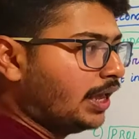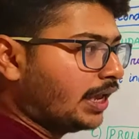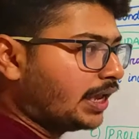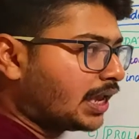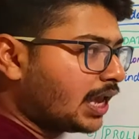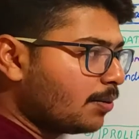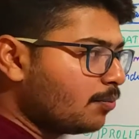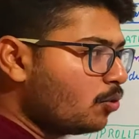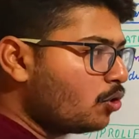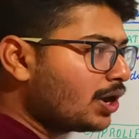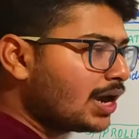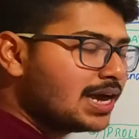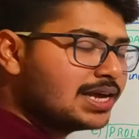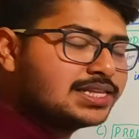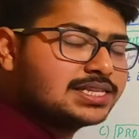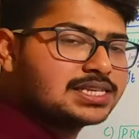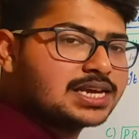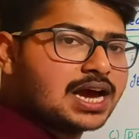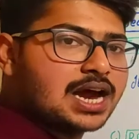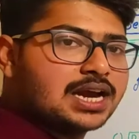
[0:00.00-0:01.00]

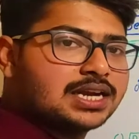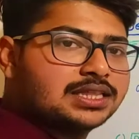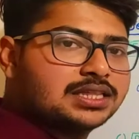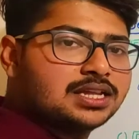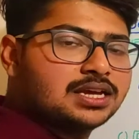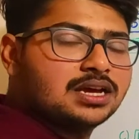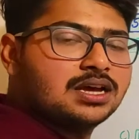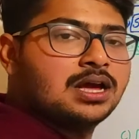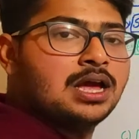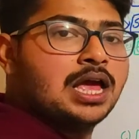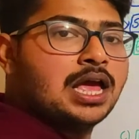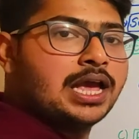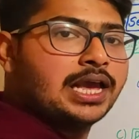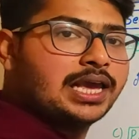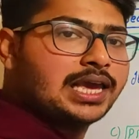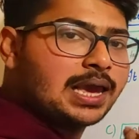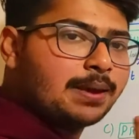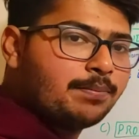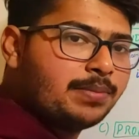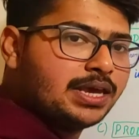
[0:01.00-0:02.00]
Chemokines are the
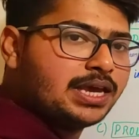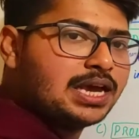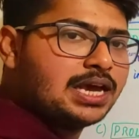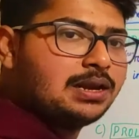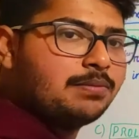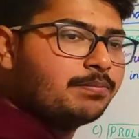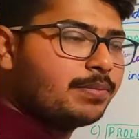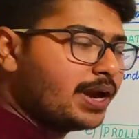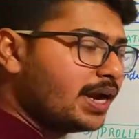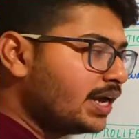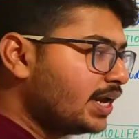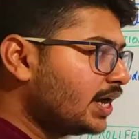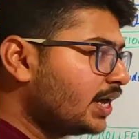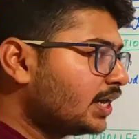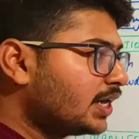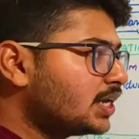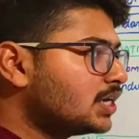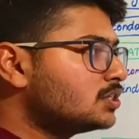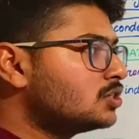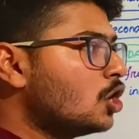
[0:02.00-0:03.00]
chemical
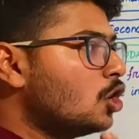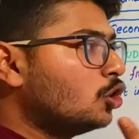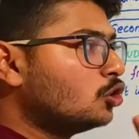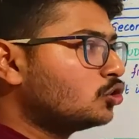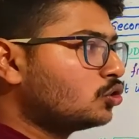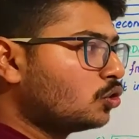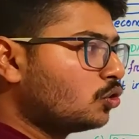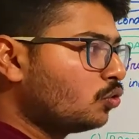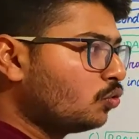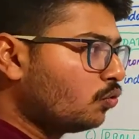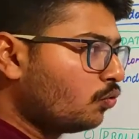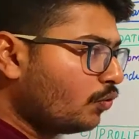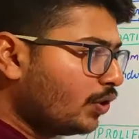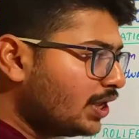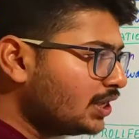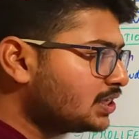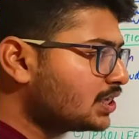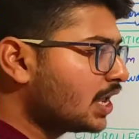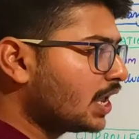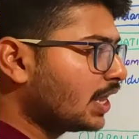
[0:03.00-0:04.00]
mediators through
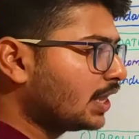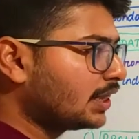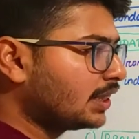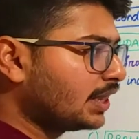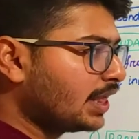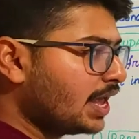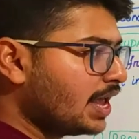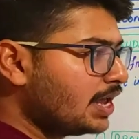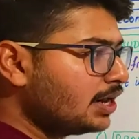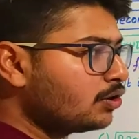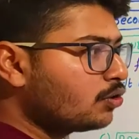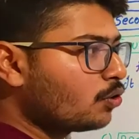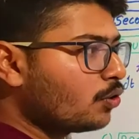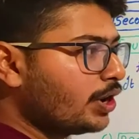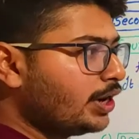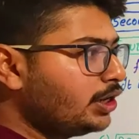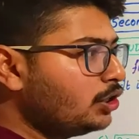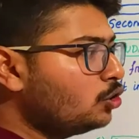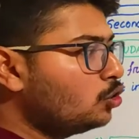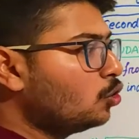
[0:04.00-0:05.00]
which they are
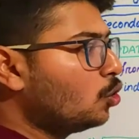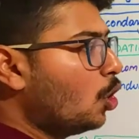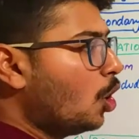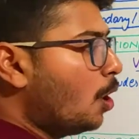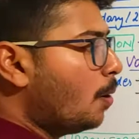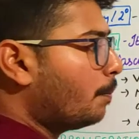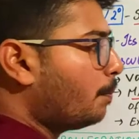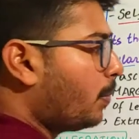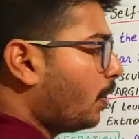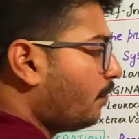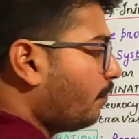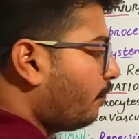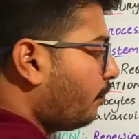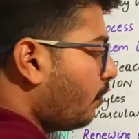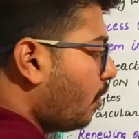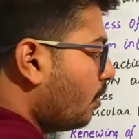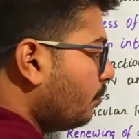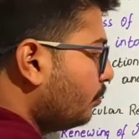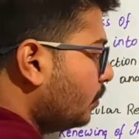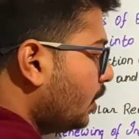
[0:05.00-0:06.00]
going to
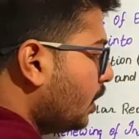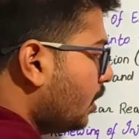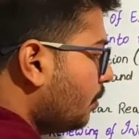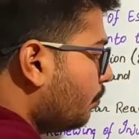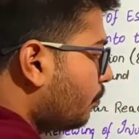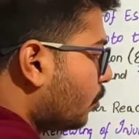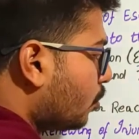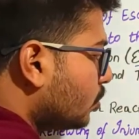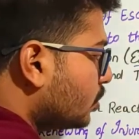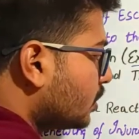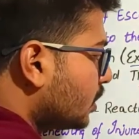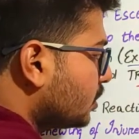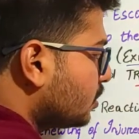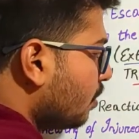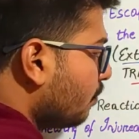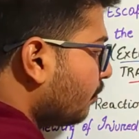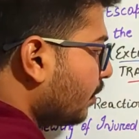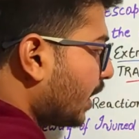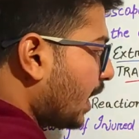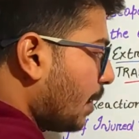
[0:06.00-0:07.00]
perform the process
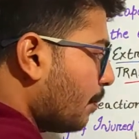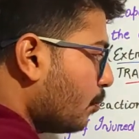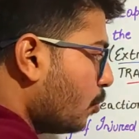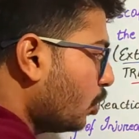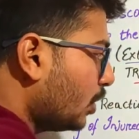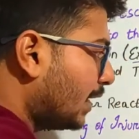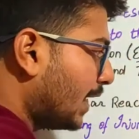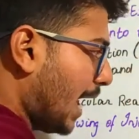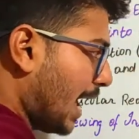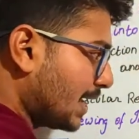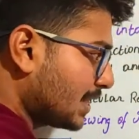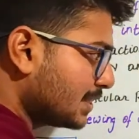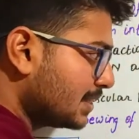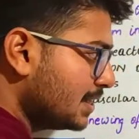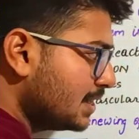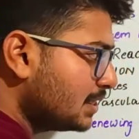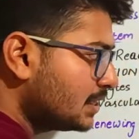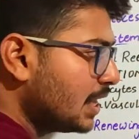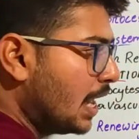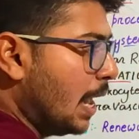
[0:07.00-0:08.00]
of
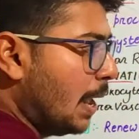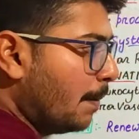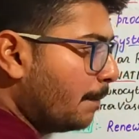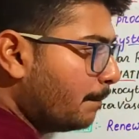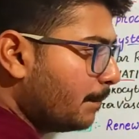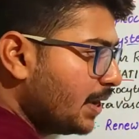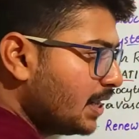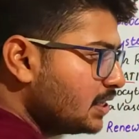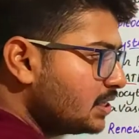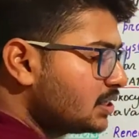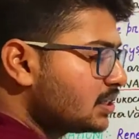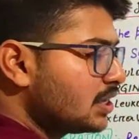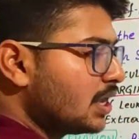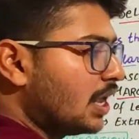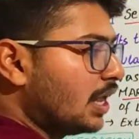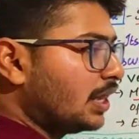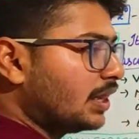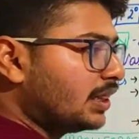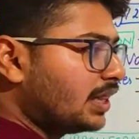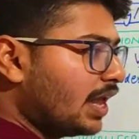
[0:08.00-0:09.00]
chemotaxis,
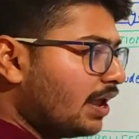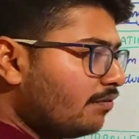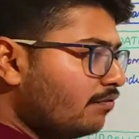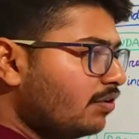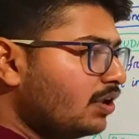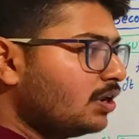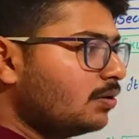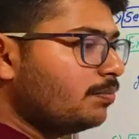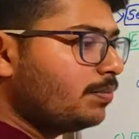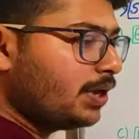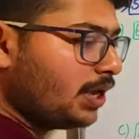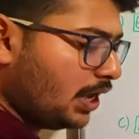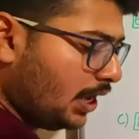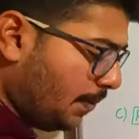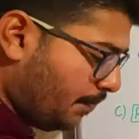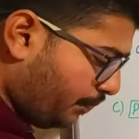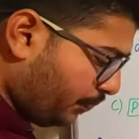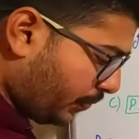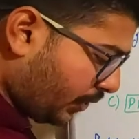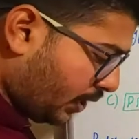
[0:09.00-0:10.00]
means they will
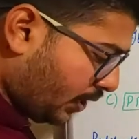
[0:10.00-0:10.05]
be